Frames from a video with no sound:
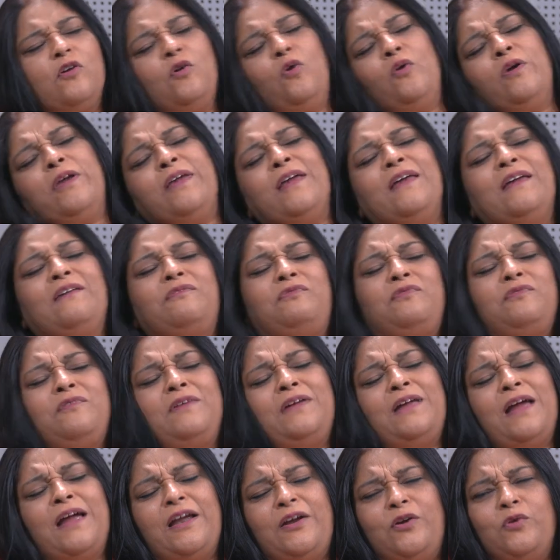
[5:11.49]
okay if
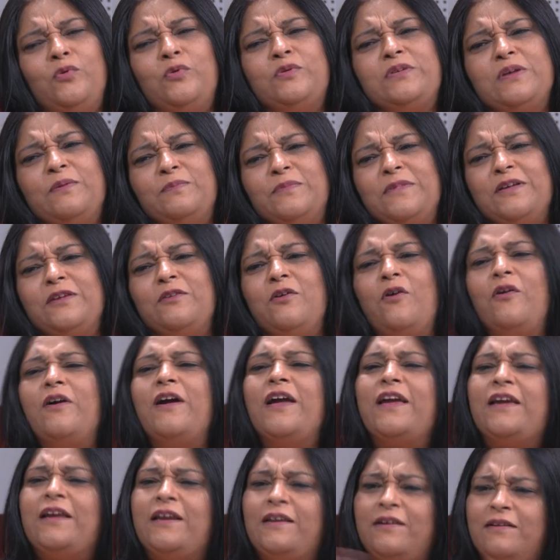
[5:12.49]
I do something wrong,
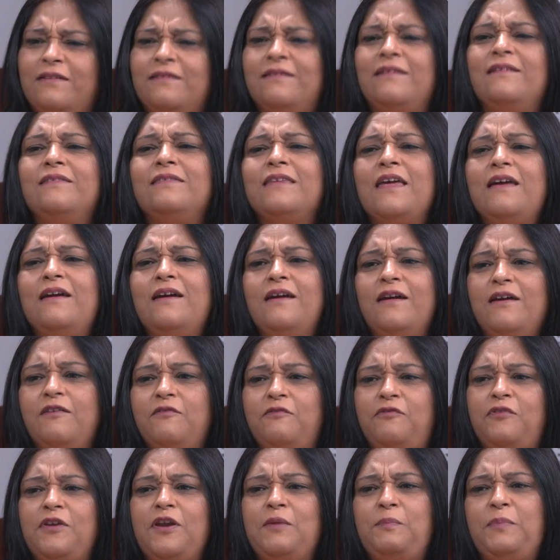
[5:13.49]
I can
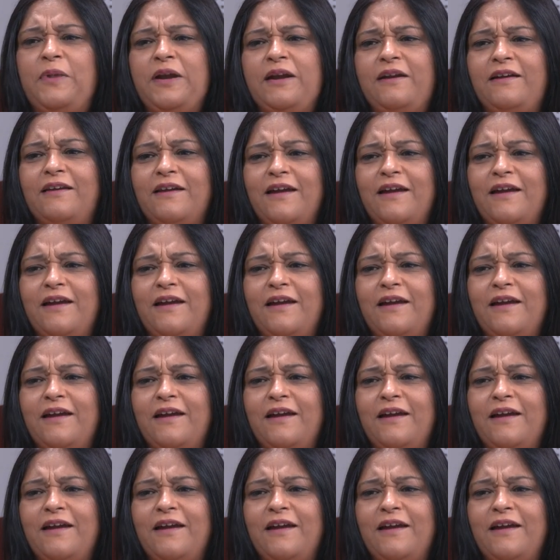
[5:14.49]
flip it.